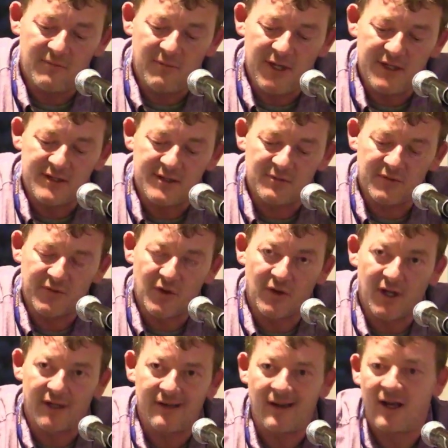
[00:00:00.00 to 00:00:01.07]
means that we've
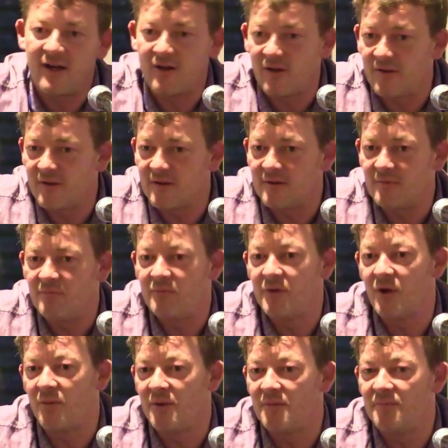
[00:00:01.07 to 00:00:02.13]
got another
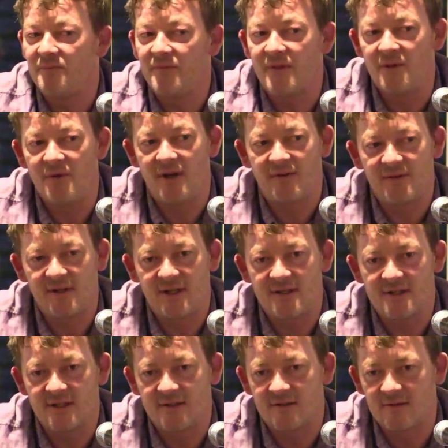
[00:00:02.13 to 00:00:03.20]
problem that we have to
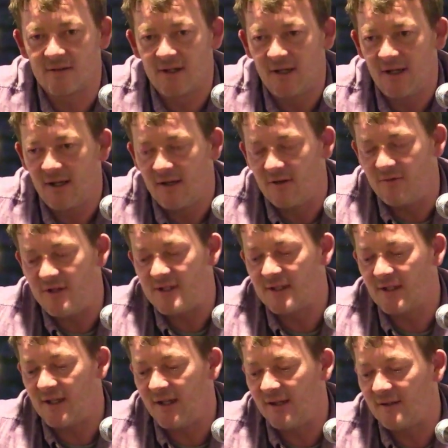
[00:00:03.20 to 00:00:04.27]
consider.
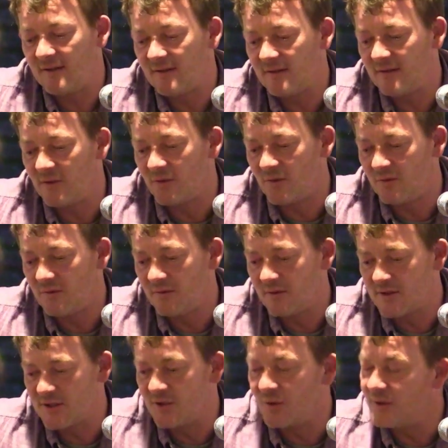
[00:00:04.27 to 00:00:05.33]
Recently, the whole
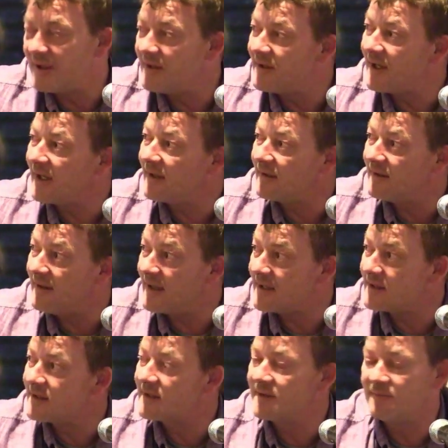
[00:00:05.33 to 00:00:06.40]
Snowden thing,
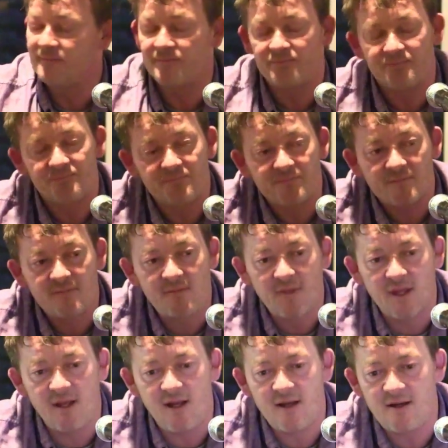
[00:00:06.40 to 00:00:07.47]
NIST
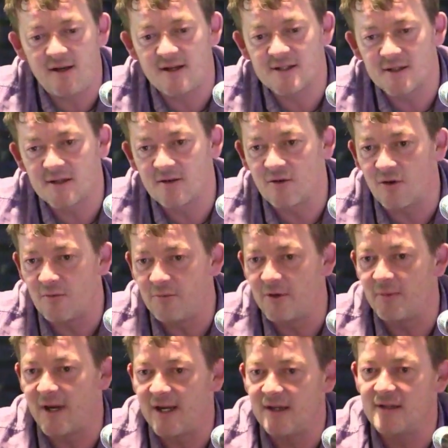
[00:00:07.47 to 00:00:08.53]

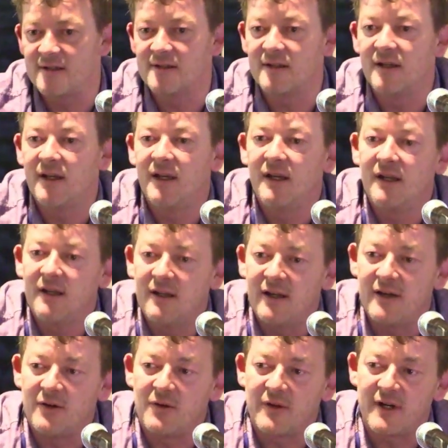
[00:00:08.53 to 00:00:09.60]
compromised
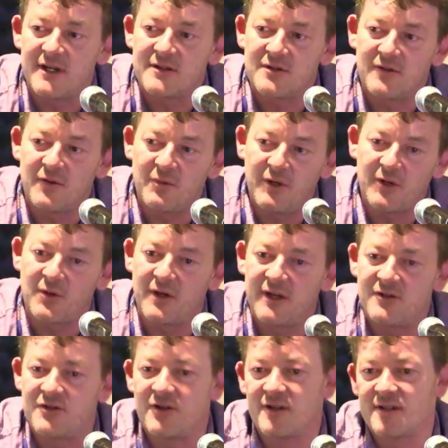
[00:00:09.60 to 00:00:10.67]
and all the rest of it, we're going
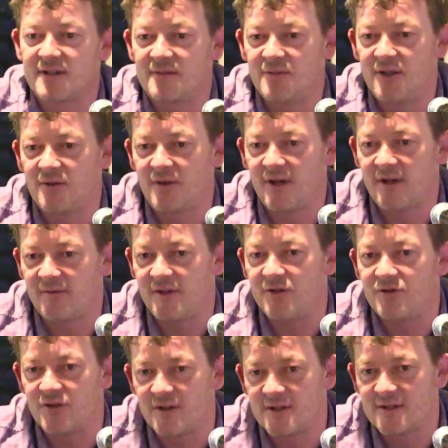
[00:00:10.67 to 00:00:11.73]
to have to
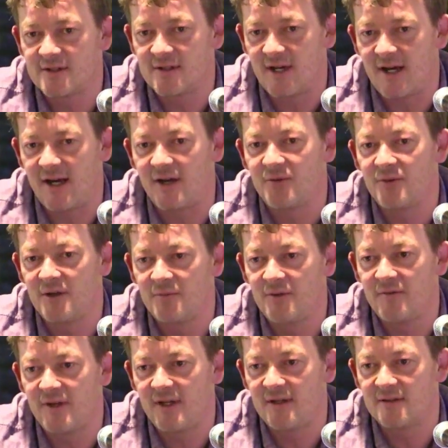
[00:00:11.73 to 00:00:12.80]
trust hardware
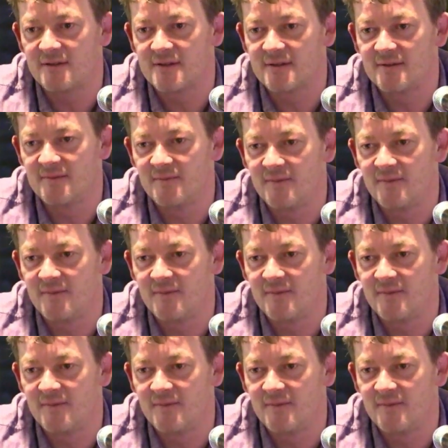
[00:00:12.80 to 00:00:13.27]
providers.